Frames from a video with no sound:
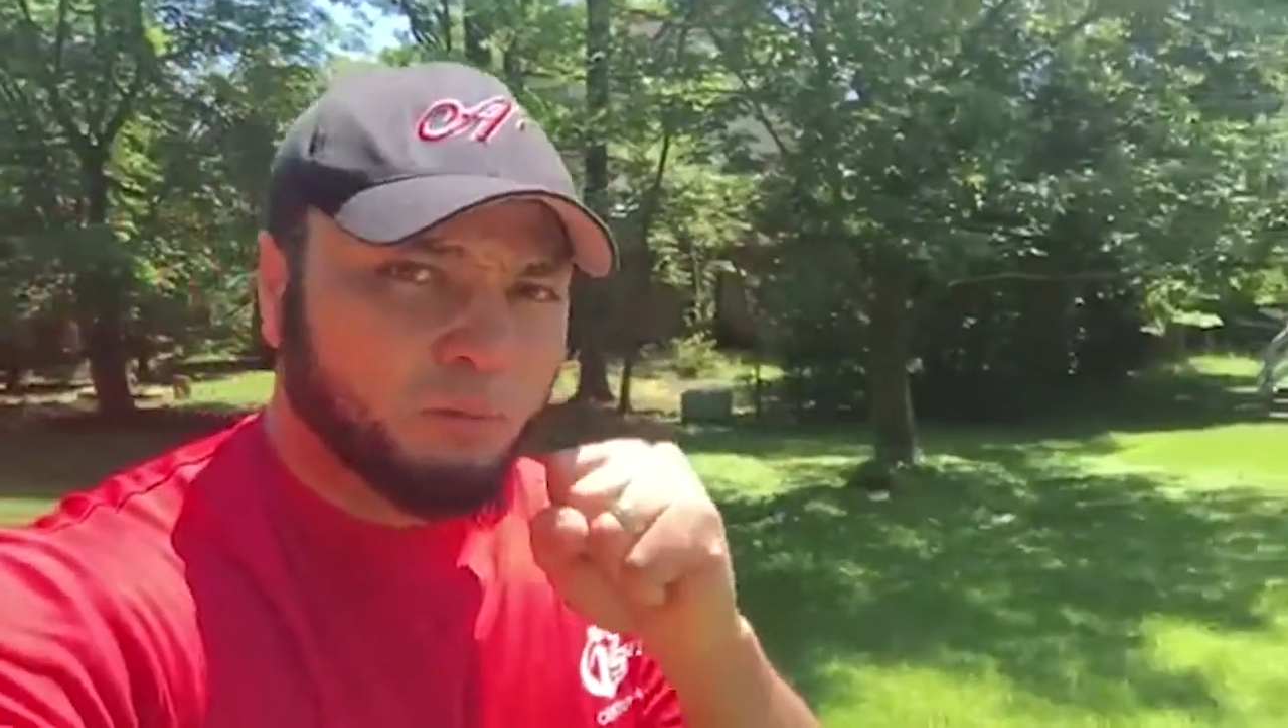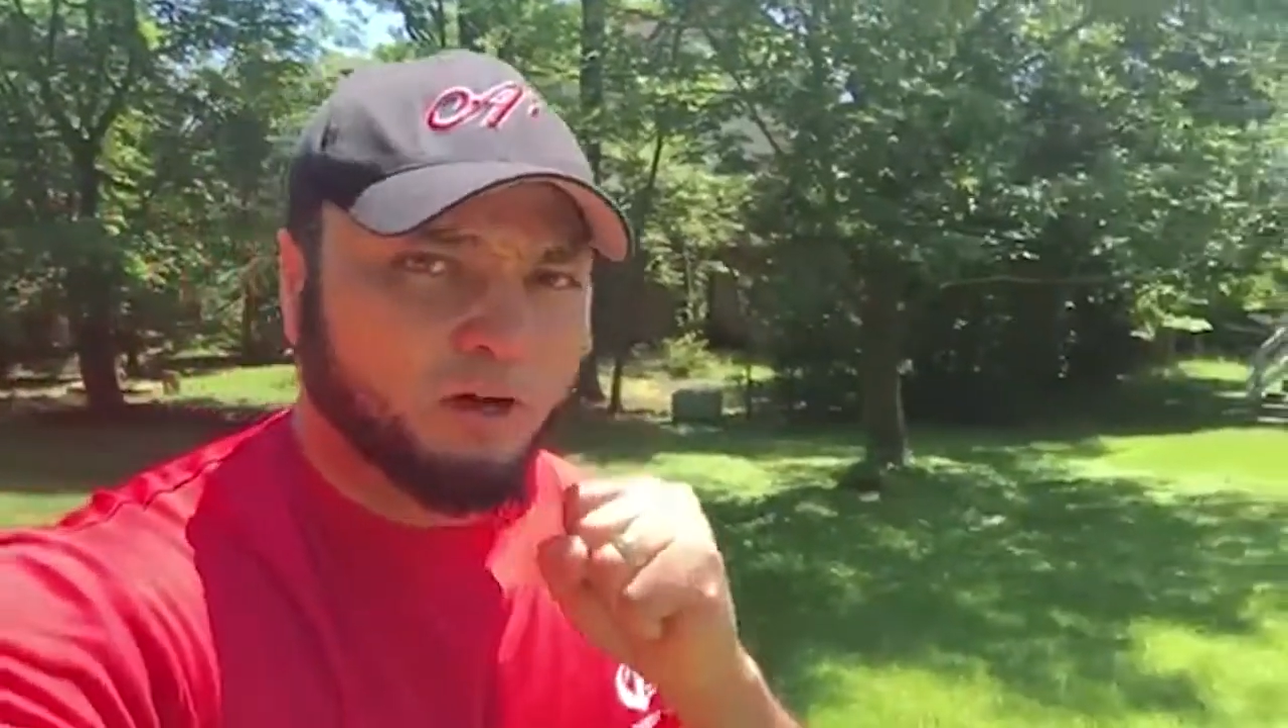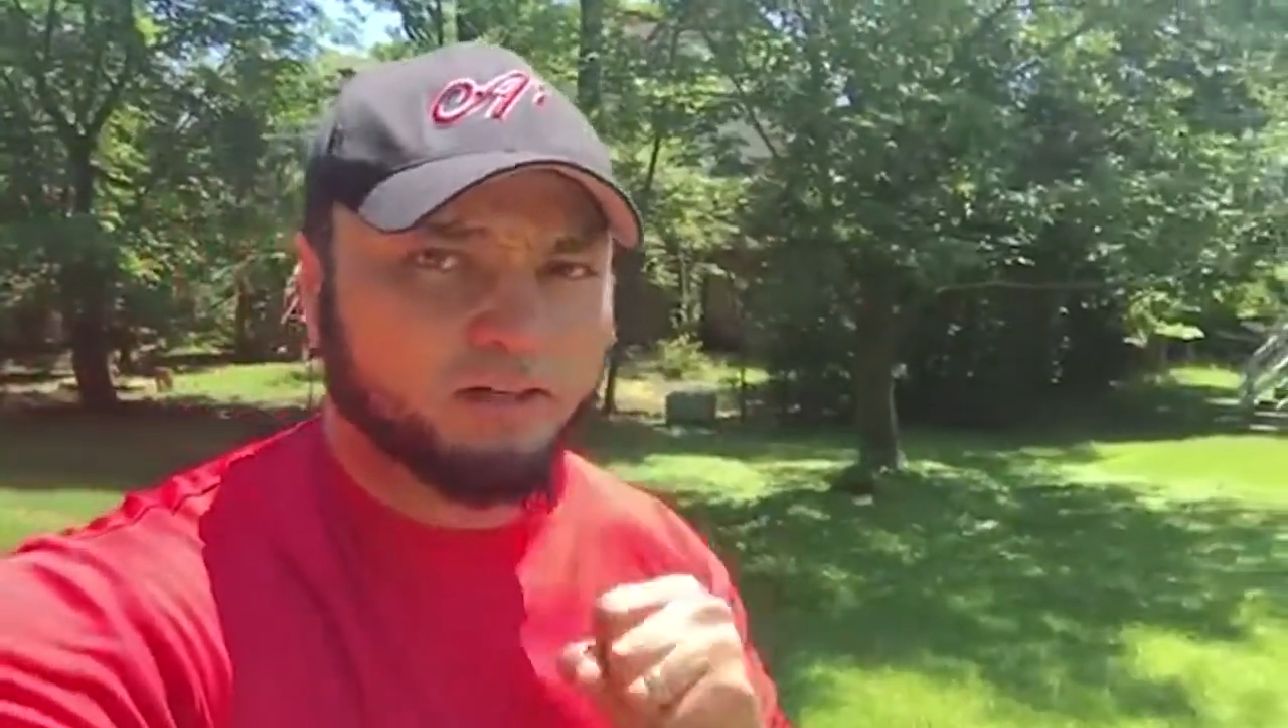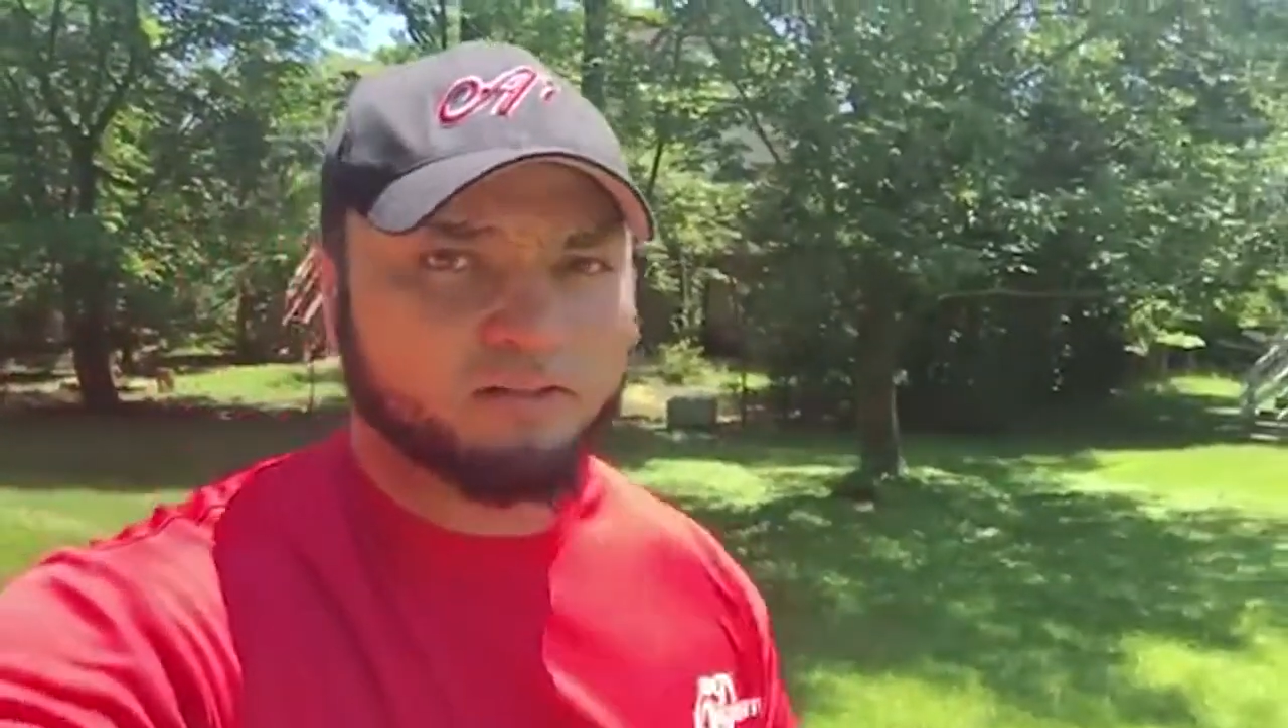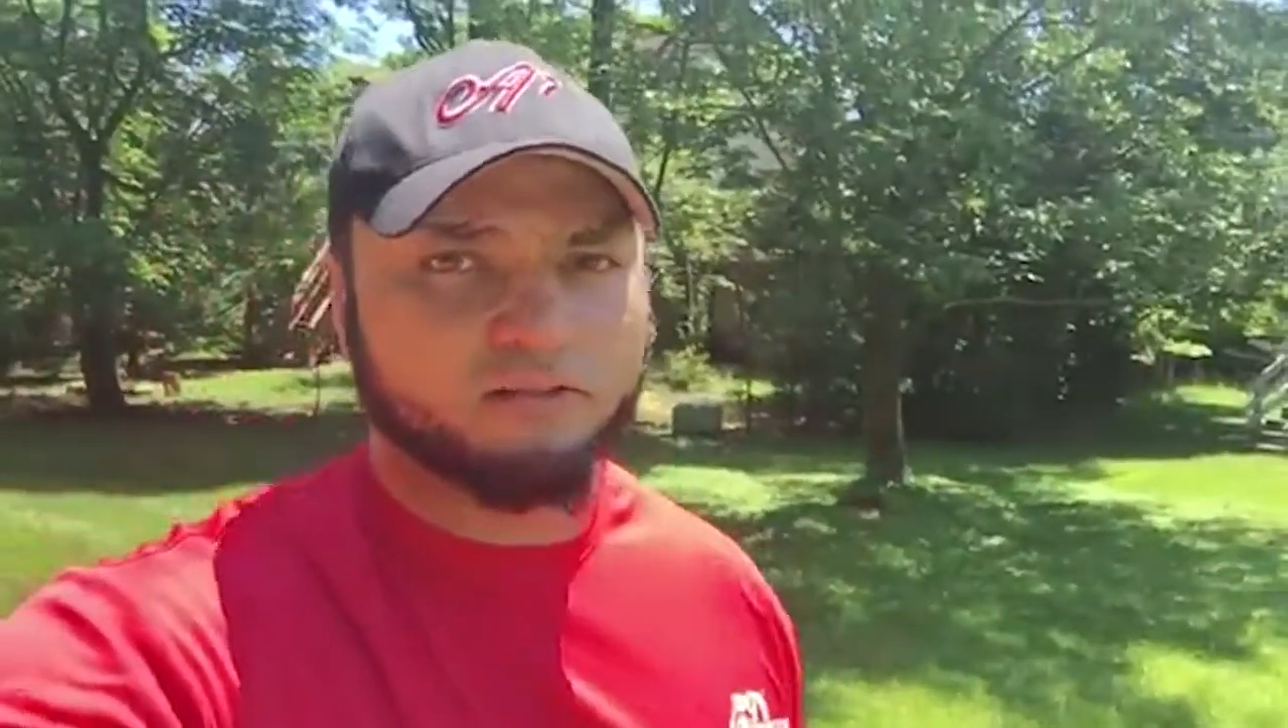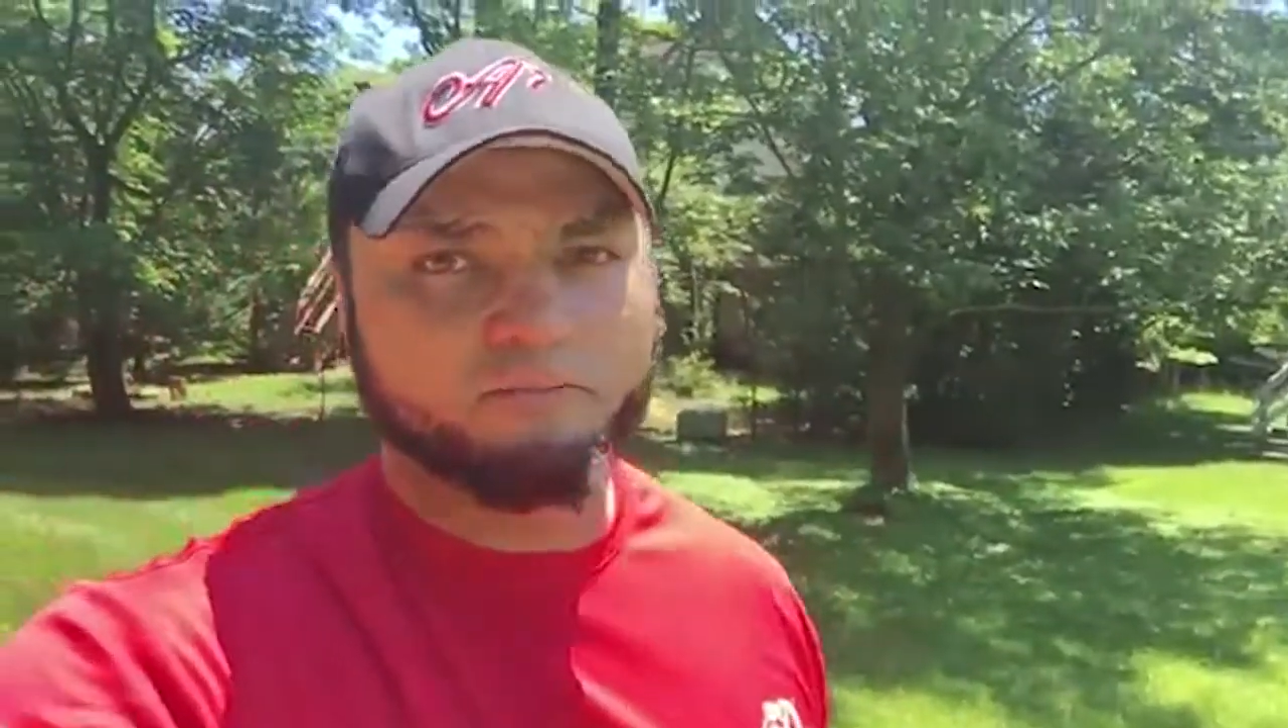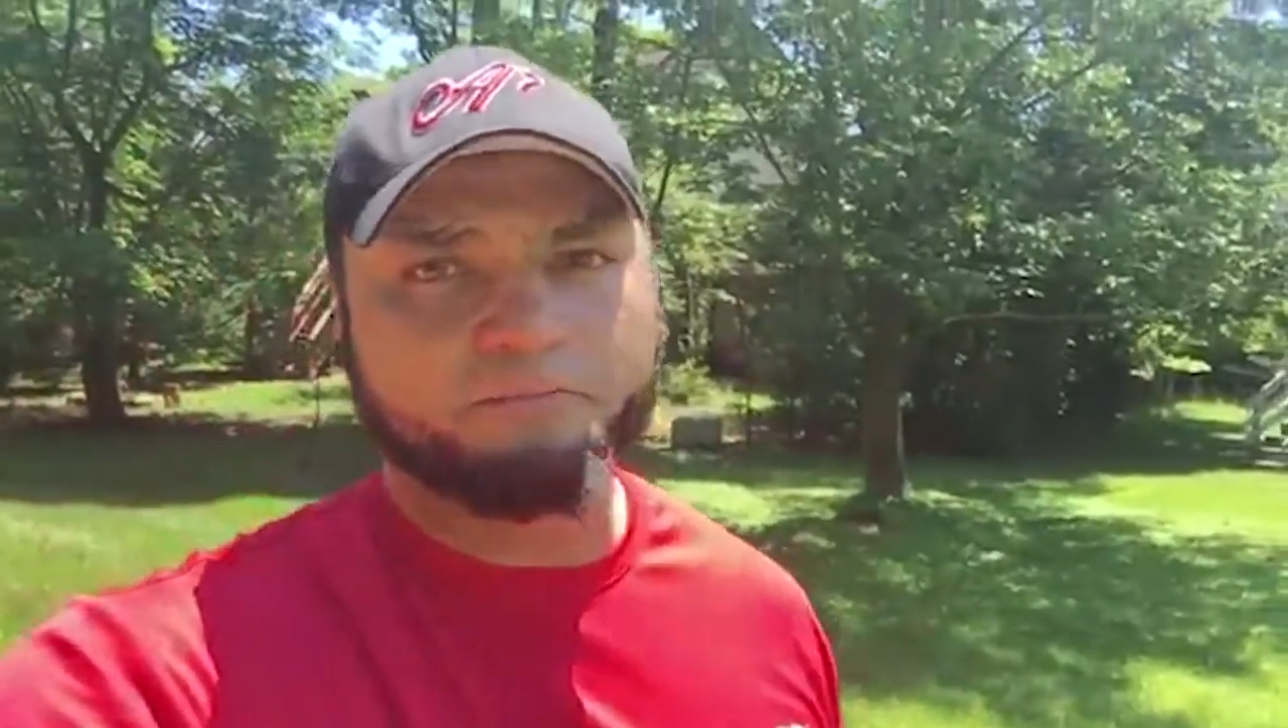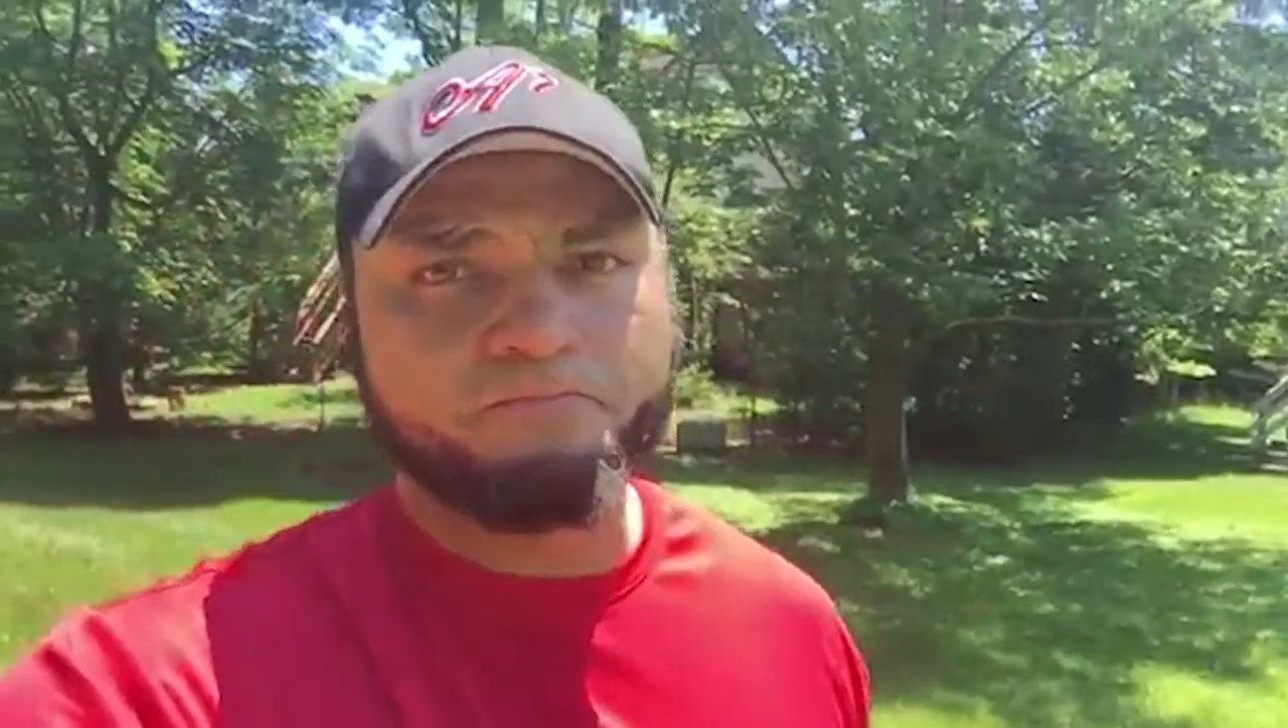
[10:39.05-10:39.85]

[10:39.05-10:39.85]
much